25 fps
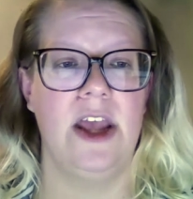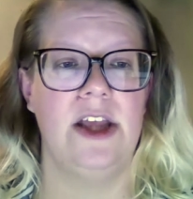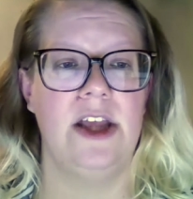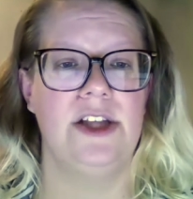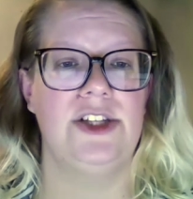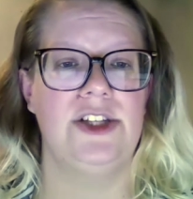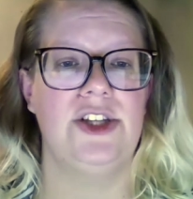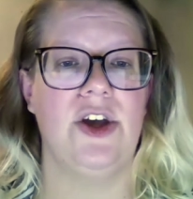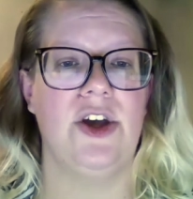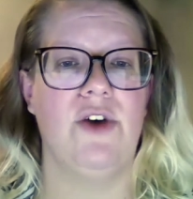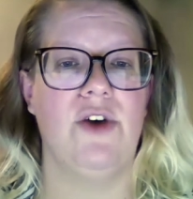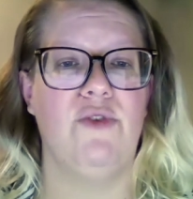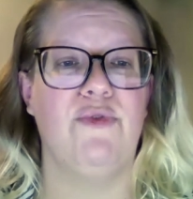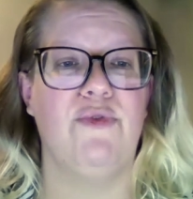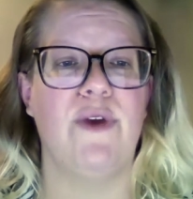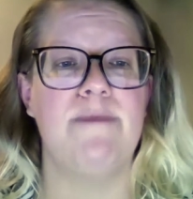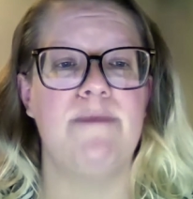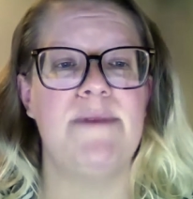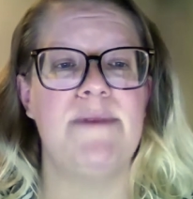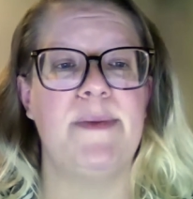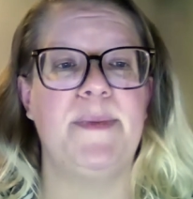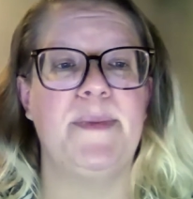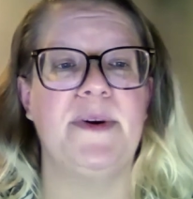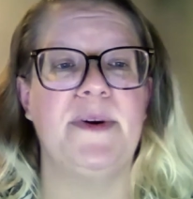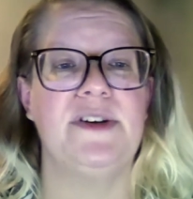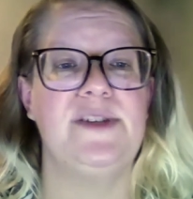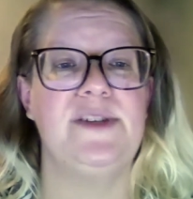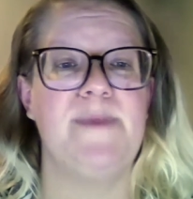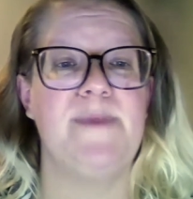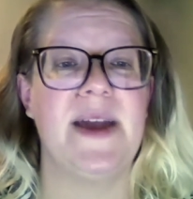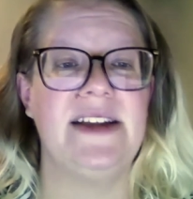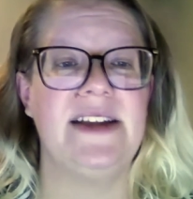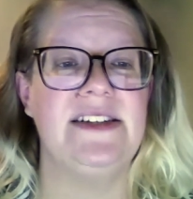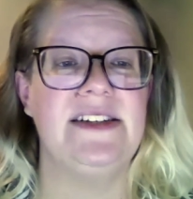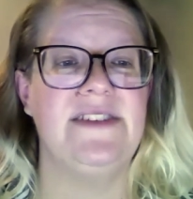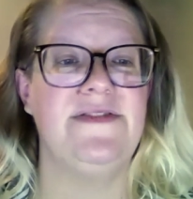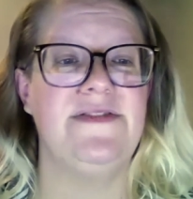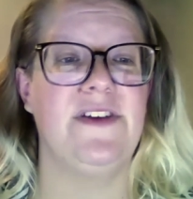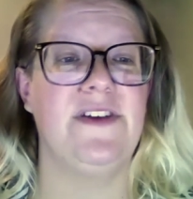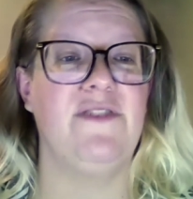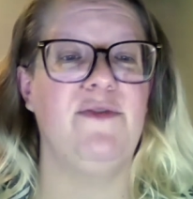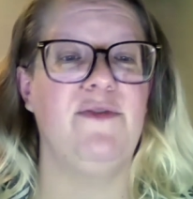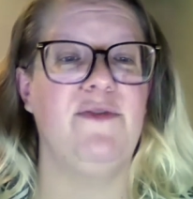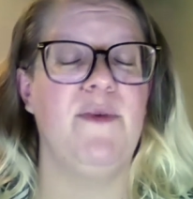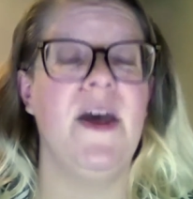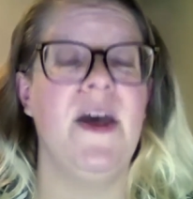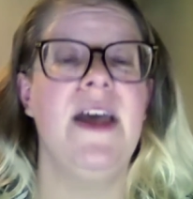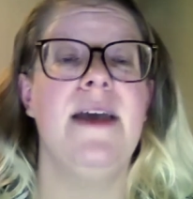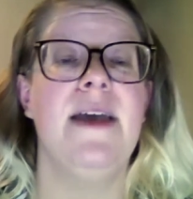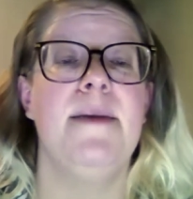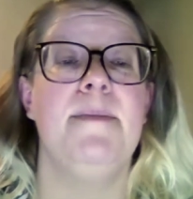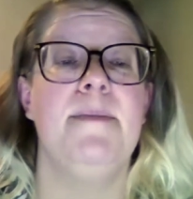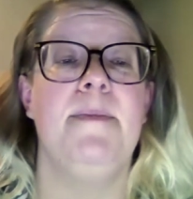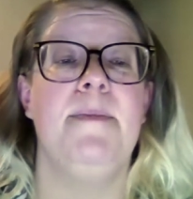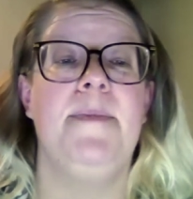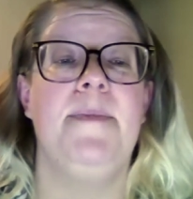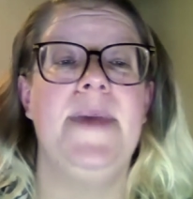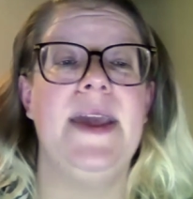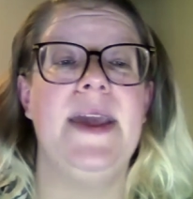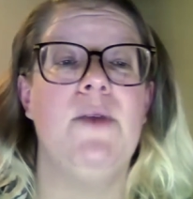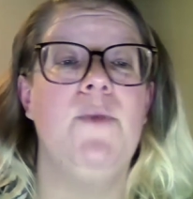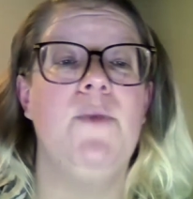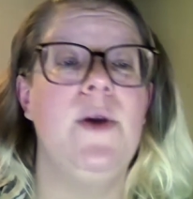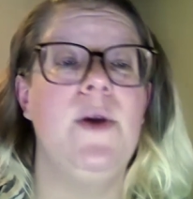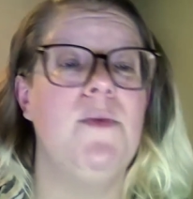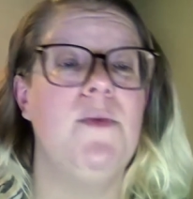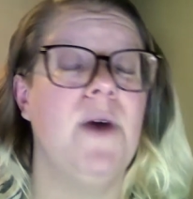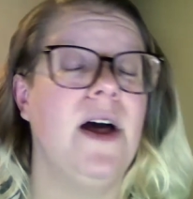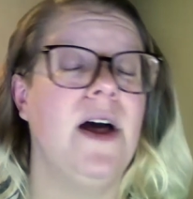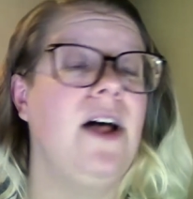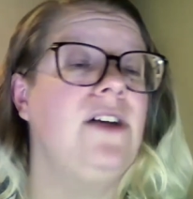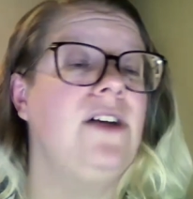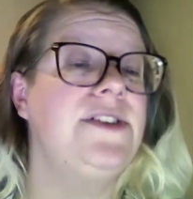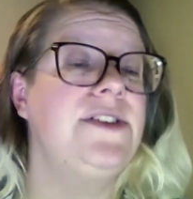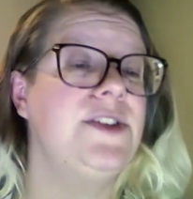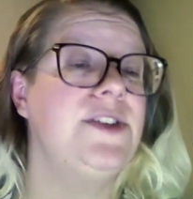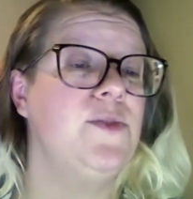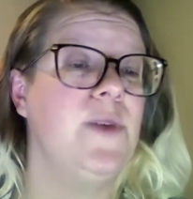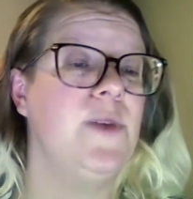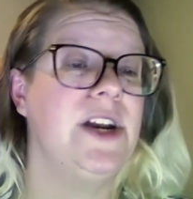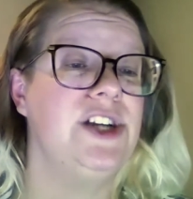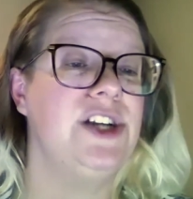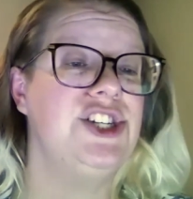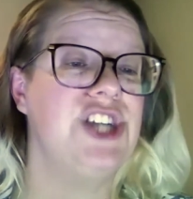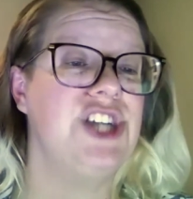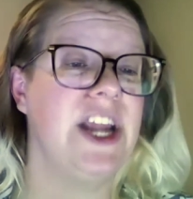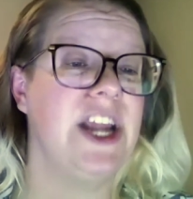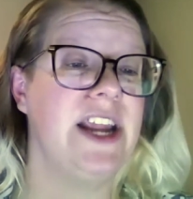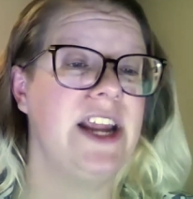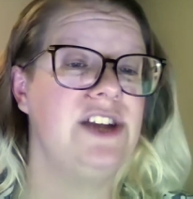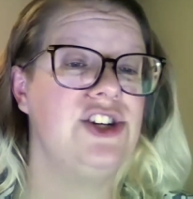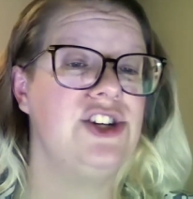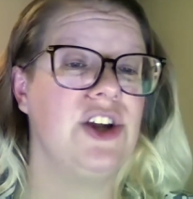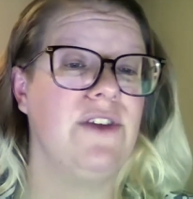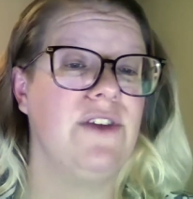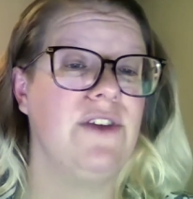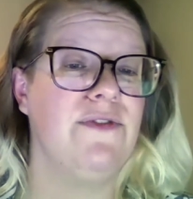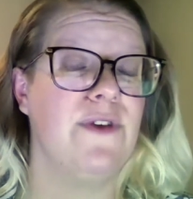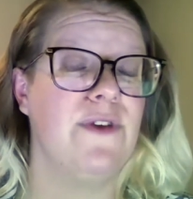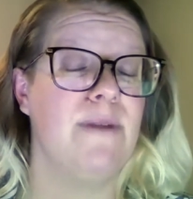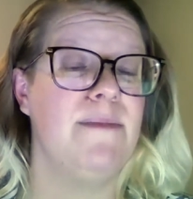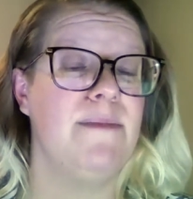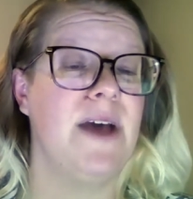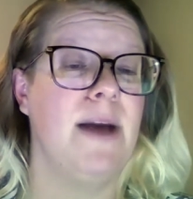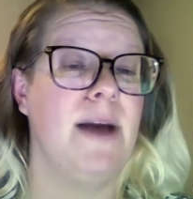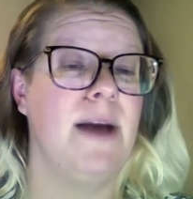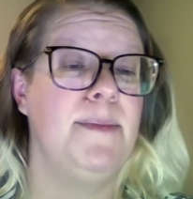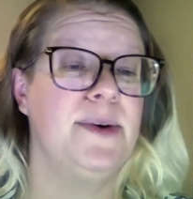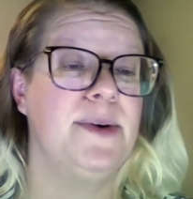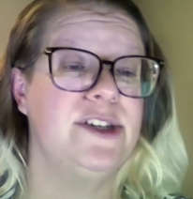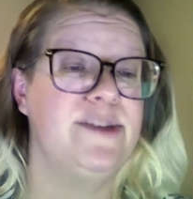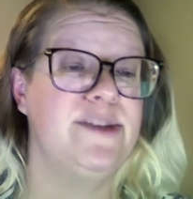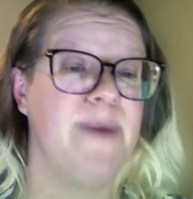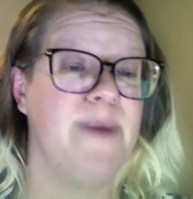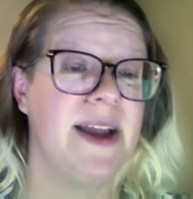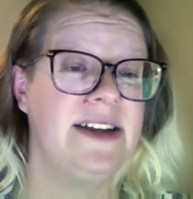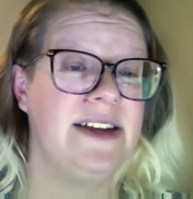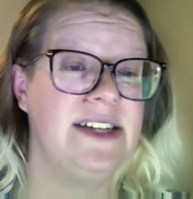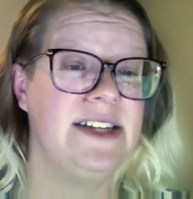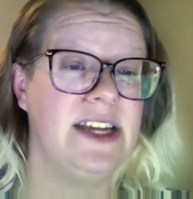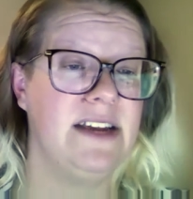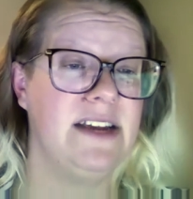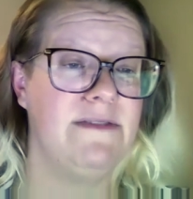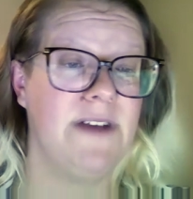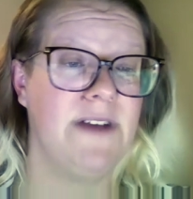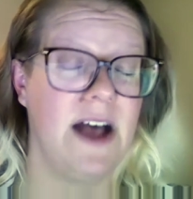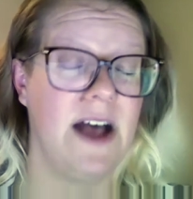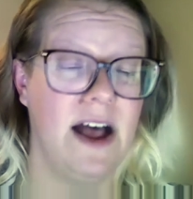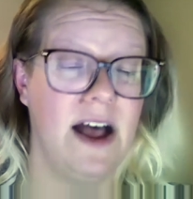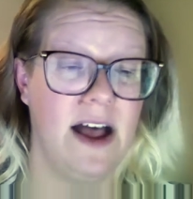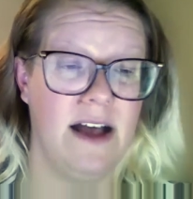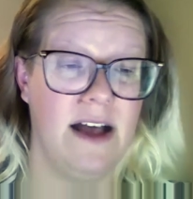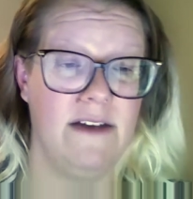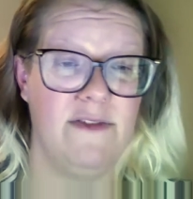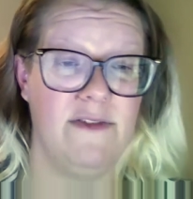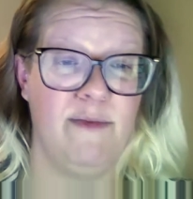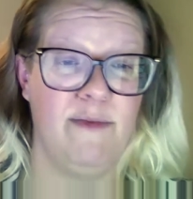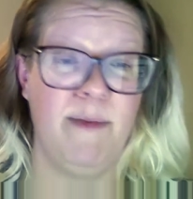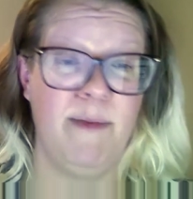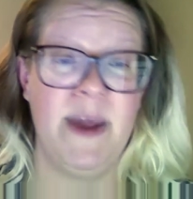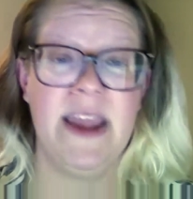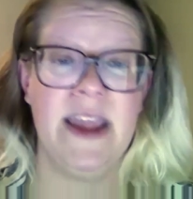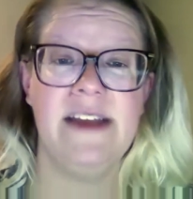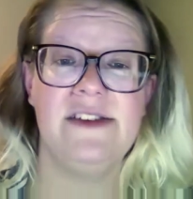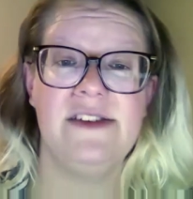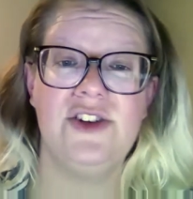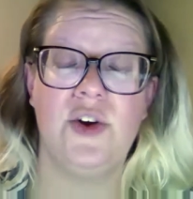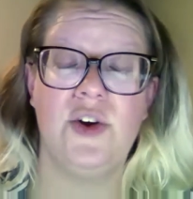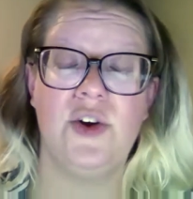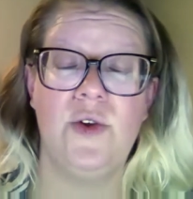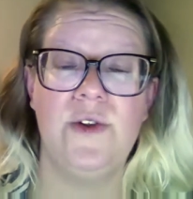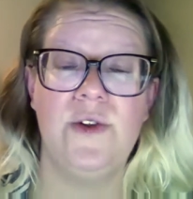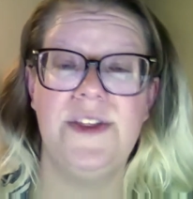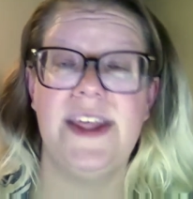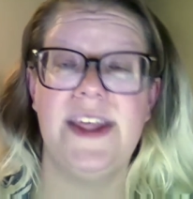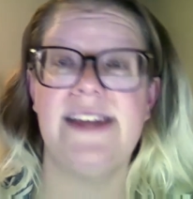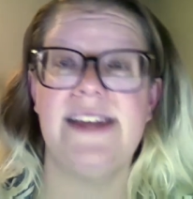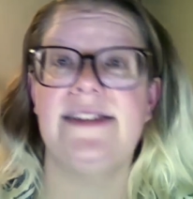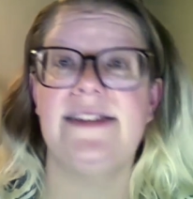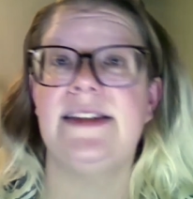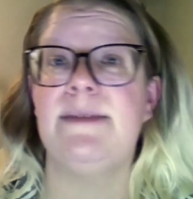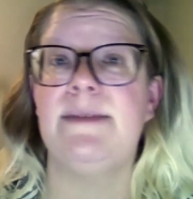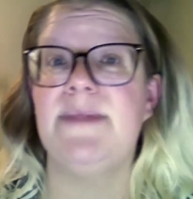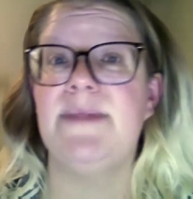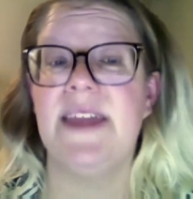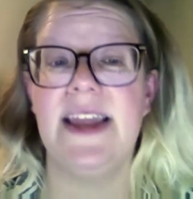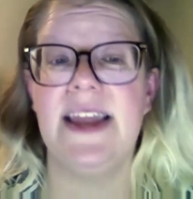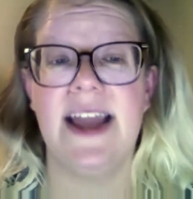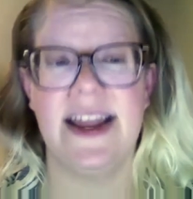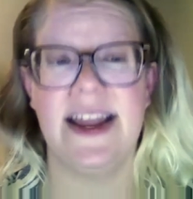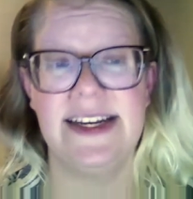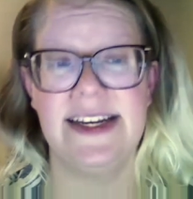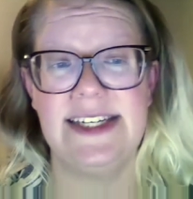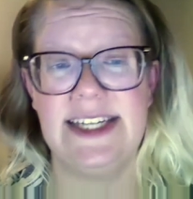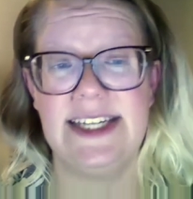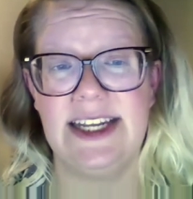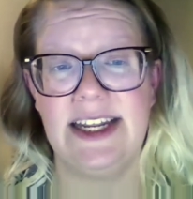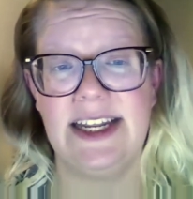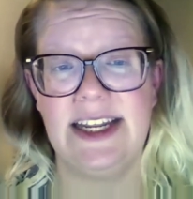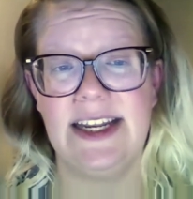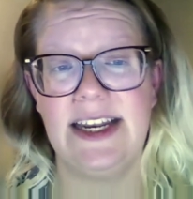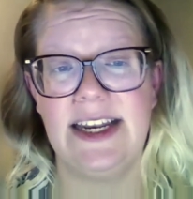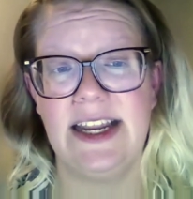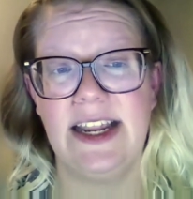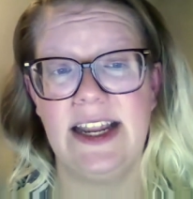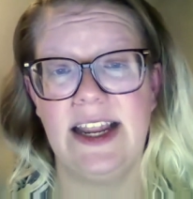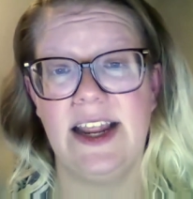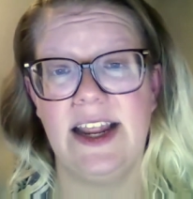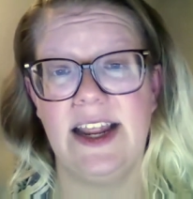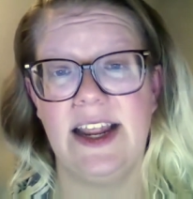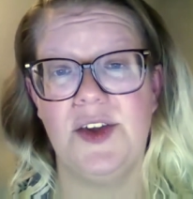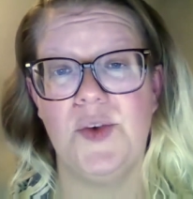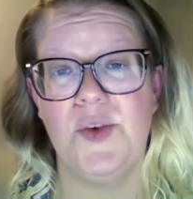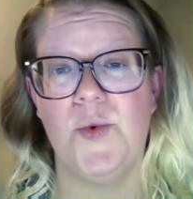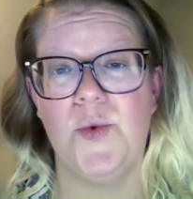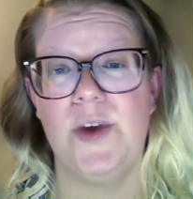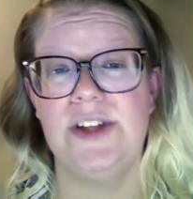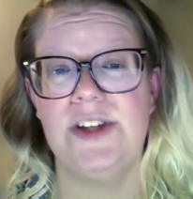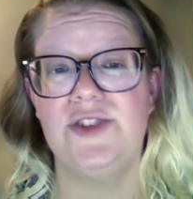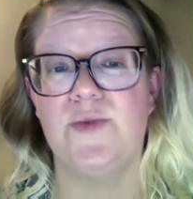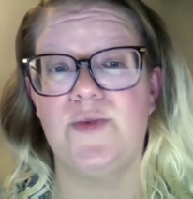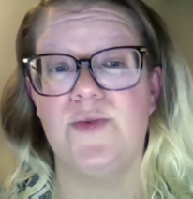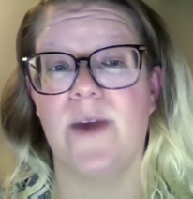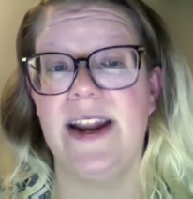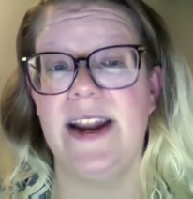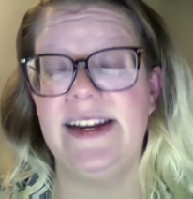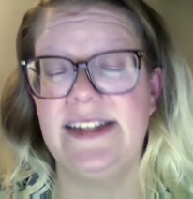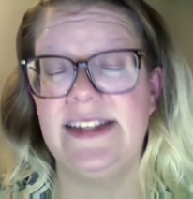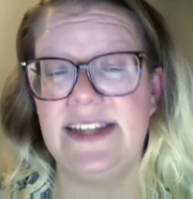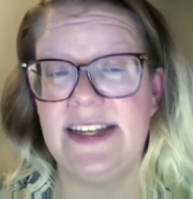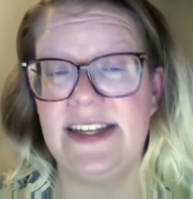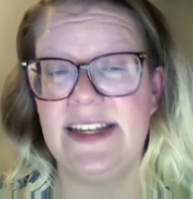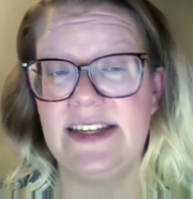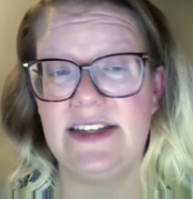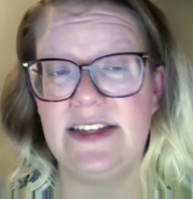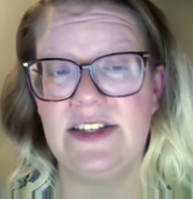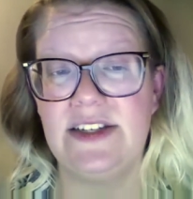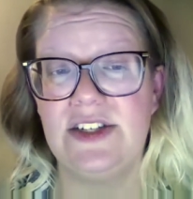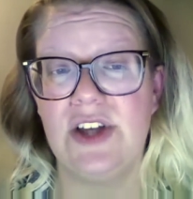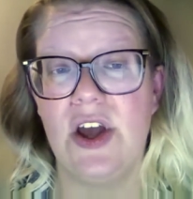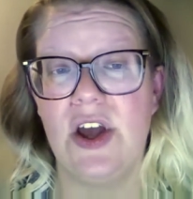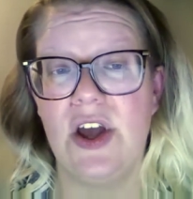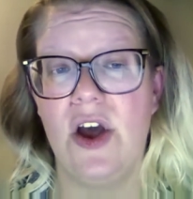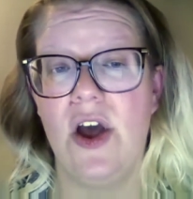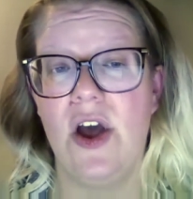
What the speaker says: So from a perspective of, we also want to change from a perspective of being told that something I did was racist